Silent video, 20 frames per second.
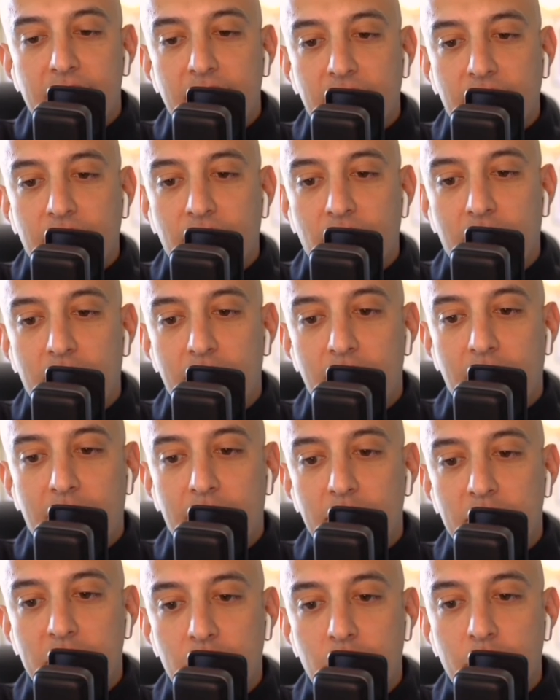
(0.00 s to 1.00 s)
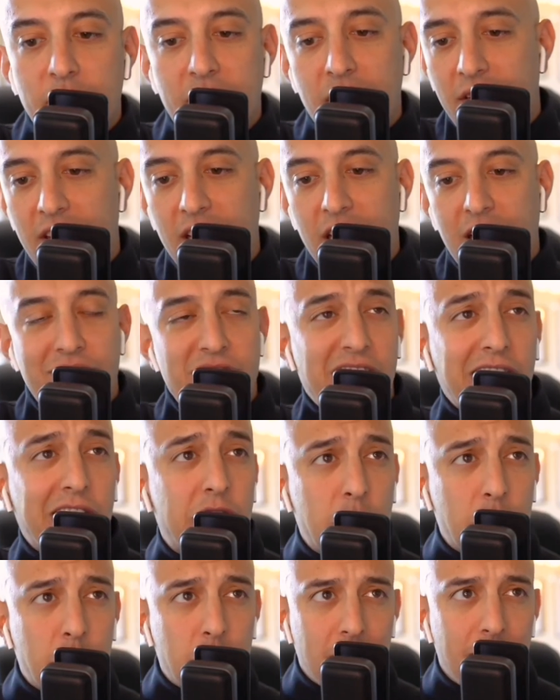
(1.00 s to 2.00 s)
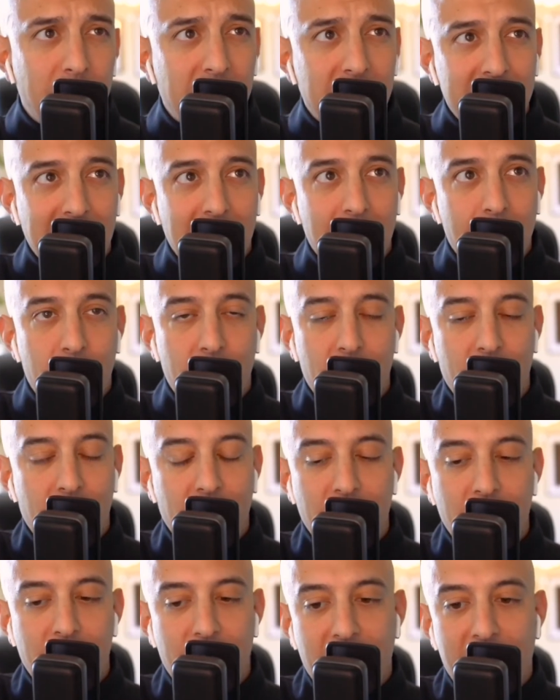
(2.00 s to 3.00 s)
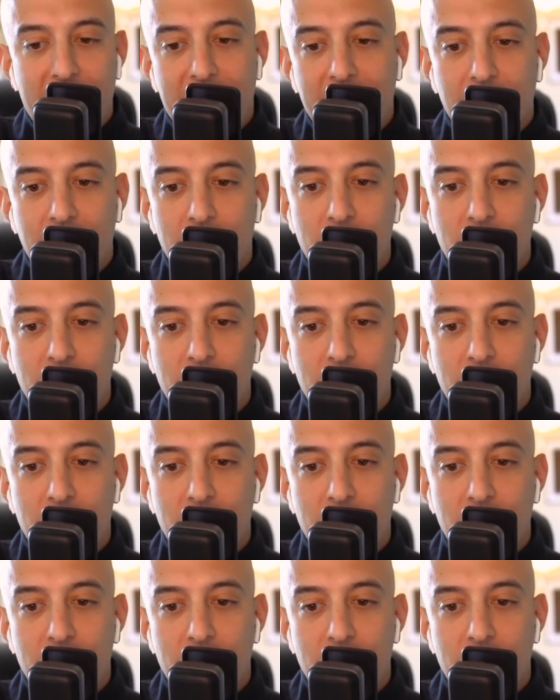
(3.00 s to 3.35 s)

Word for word: you know, I'm sure we could think of an extreme example that